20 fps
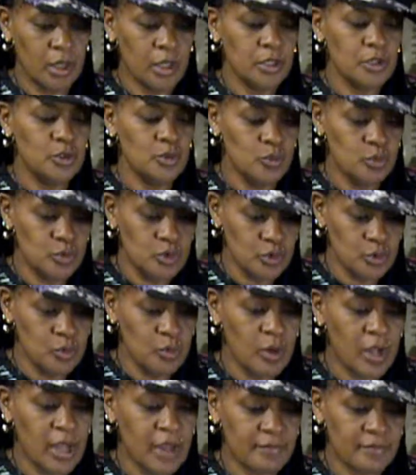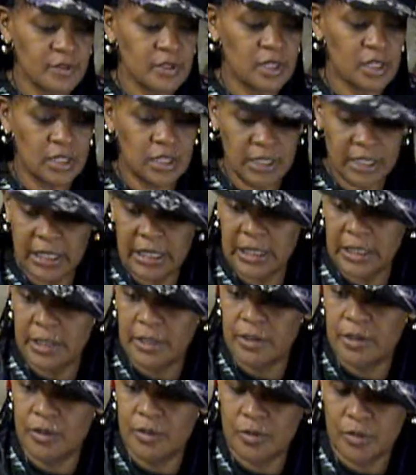and you do have to clean
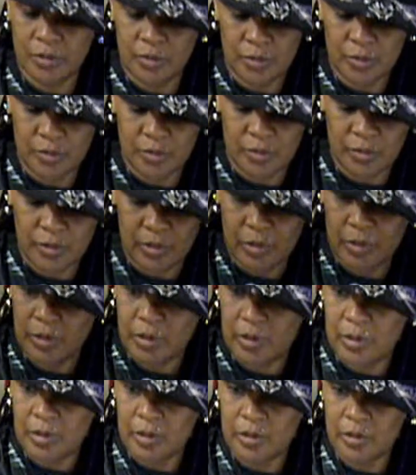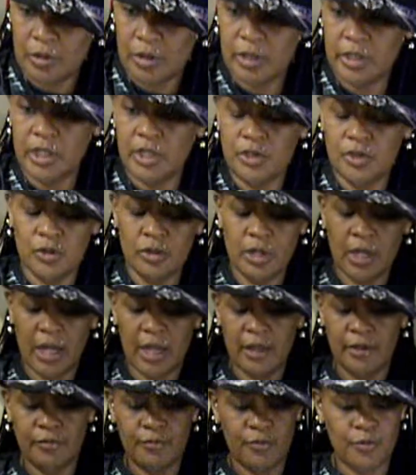it. Clean your
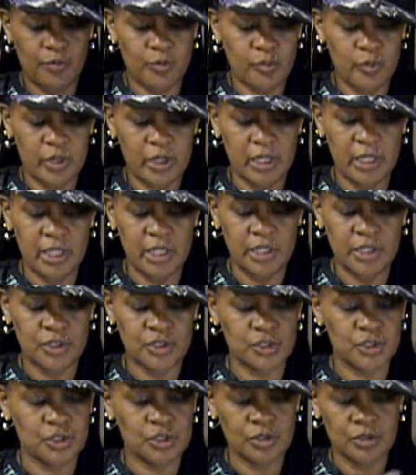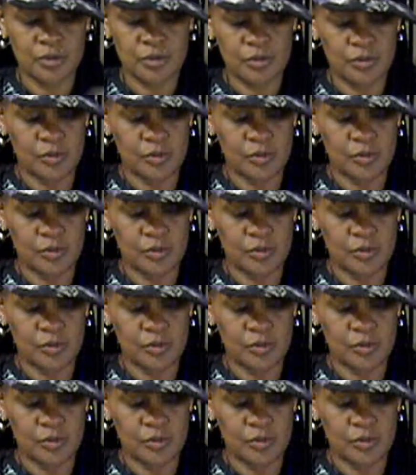knife with each